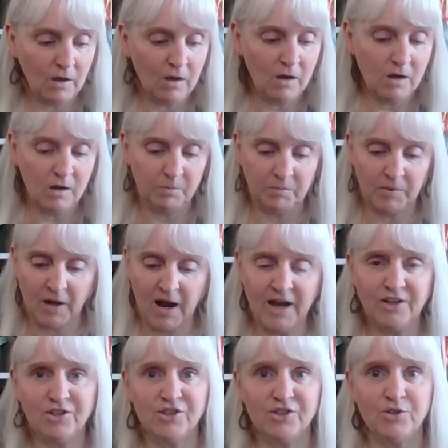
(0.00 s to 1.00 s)
But I
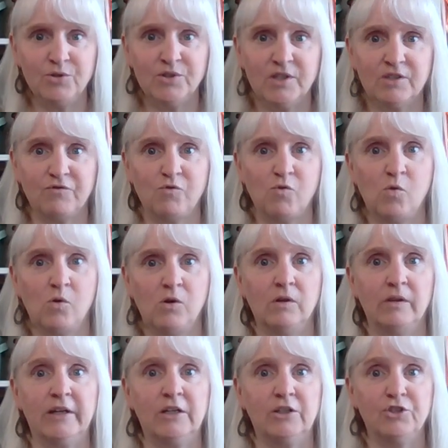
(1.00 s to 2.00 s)
just use this for
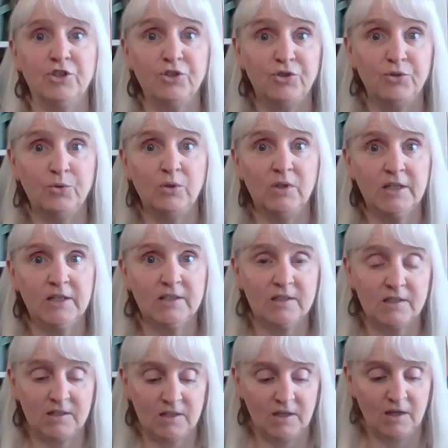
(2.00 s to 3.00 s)
like a to-do
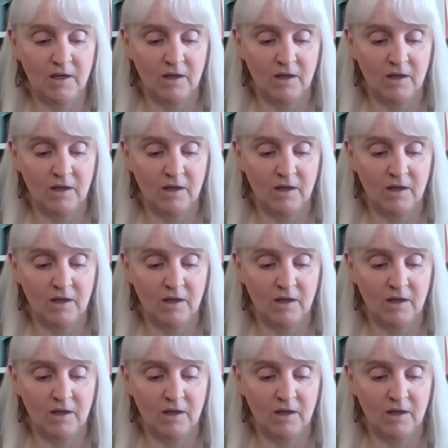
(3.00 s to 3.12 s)
list.